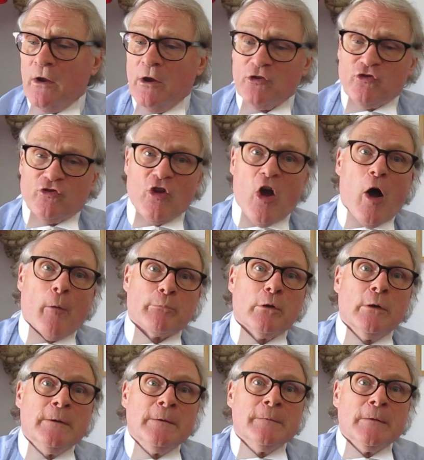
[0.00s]

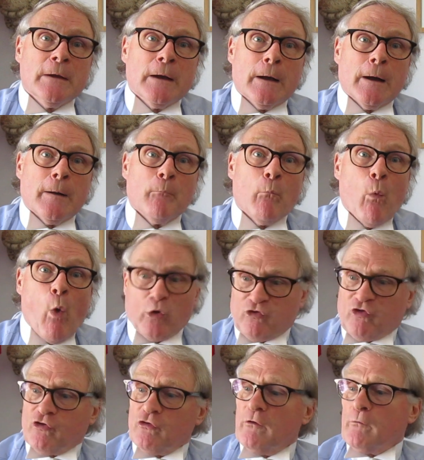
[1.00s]
sharp
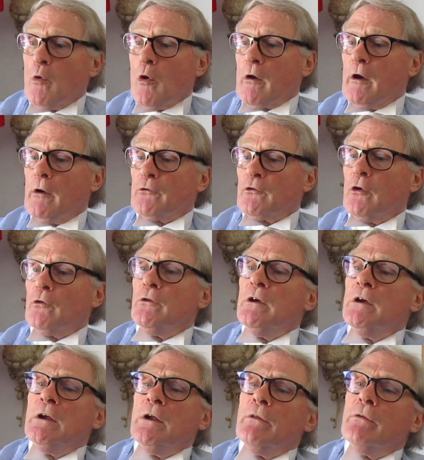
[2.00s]
watcher of what goes on.
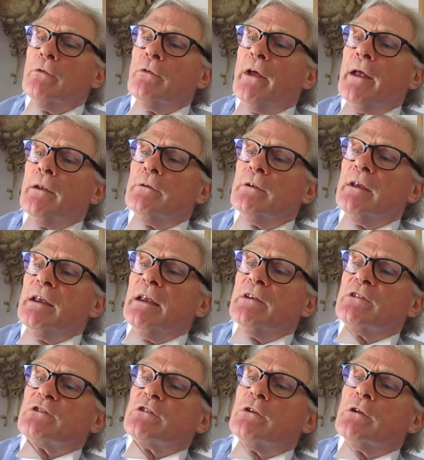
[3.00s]
Then
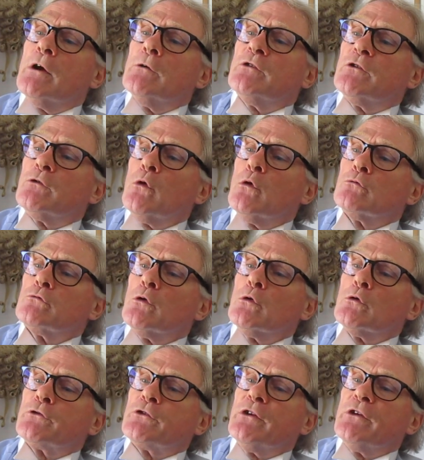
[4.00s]
he's denoted all
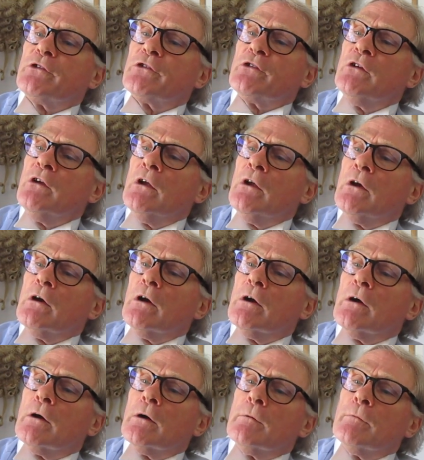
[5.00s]
royalties
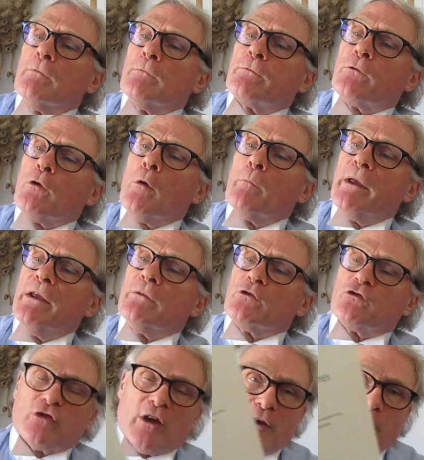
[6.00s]
from In the
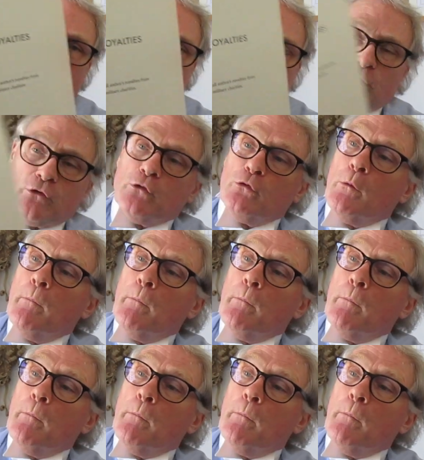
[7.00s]
Shadows to